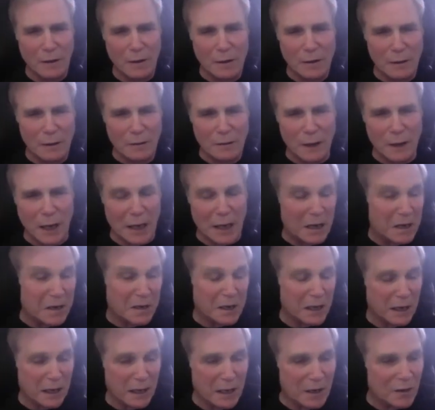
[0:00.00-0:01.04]
Mm-hmm. And you
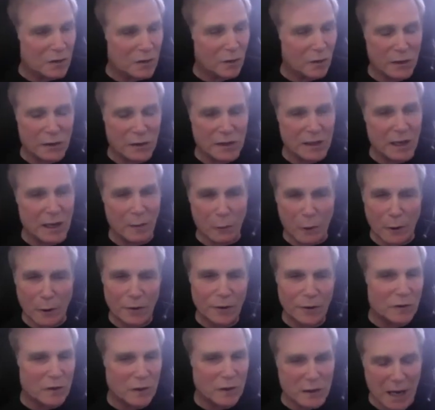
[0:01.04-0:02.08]
could easily say, well,
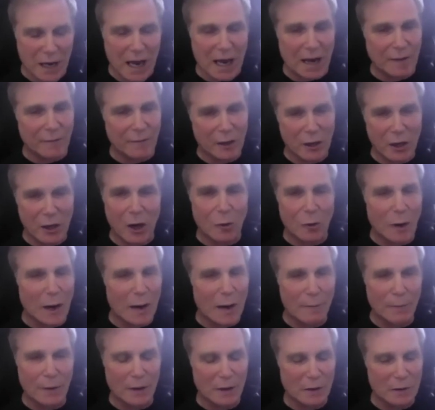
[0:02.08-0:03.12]
this is kind of a
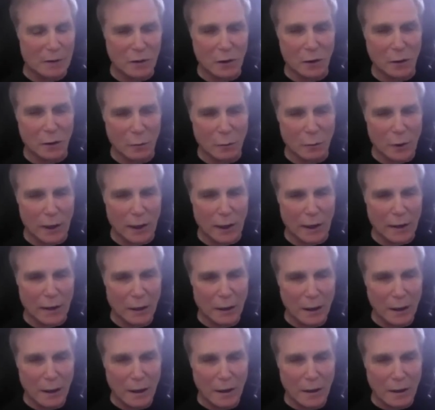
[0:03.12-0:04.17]
co-op in its own way.
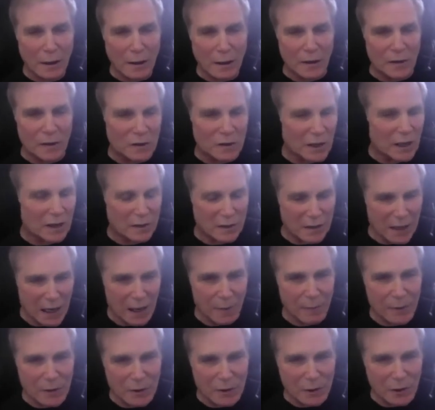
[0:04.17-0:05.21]
Mm. It's not set
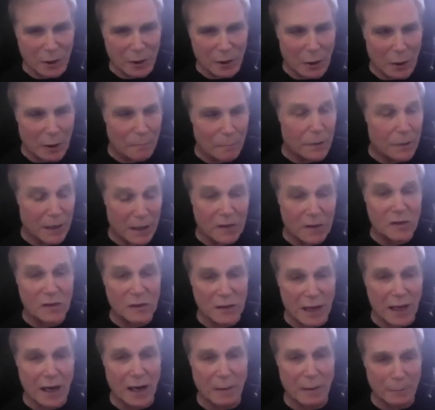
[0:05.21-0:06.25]
up as a co-op, but it's
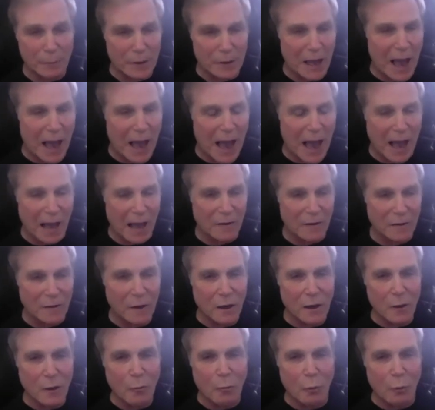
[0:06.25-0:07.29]
set up as
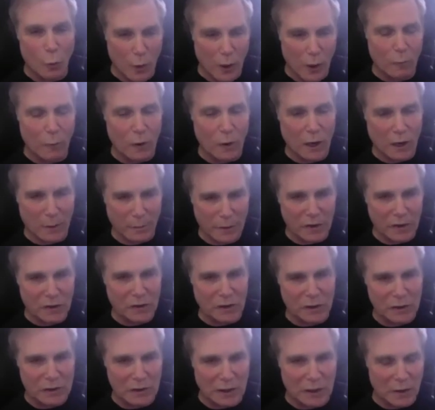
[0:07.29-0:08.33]
we want to be
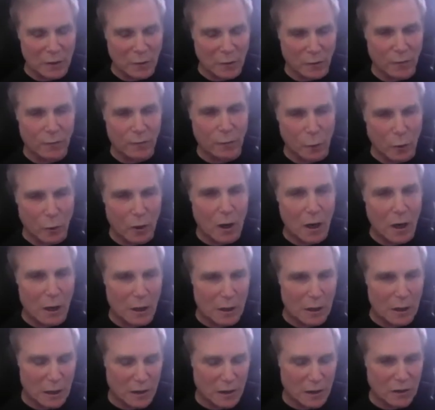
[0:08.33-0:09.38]
successful for our
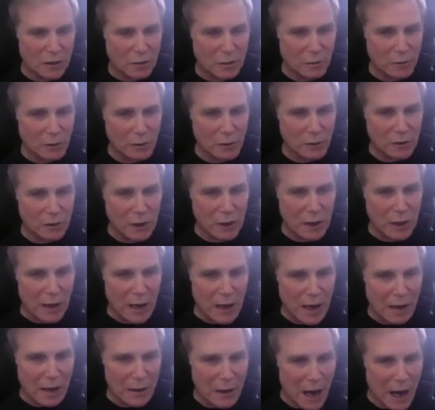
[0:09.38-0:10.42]
customers
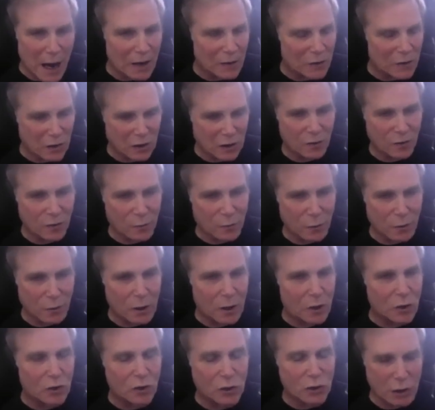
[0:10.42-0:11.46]
and not just for
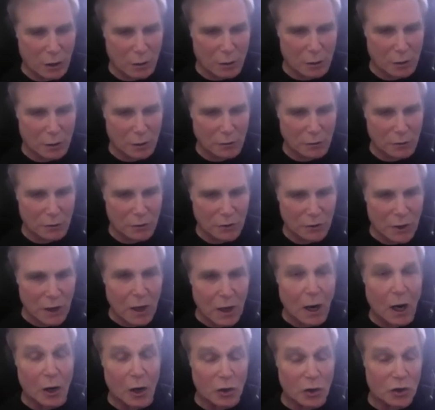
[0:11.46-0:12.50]
our shareholders.
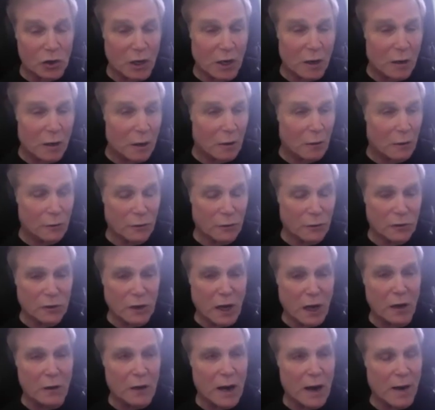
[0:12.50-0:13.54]
Our mm. shareholders
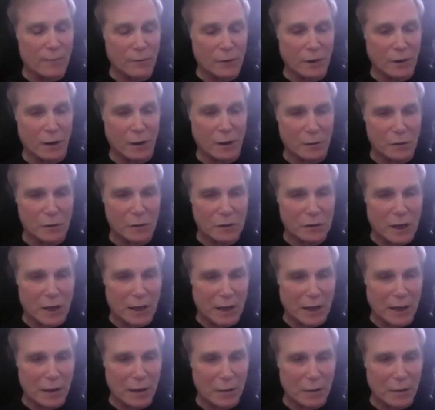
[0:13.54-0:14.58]
have to
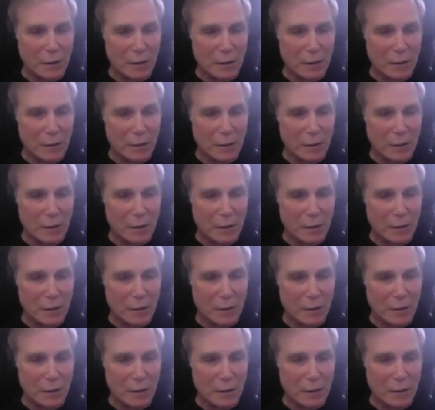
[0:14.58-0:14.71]
understand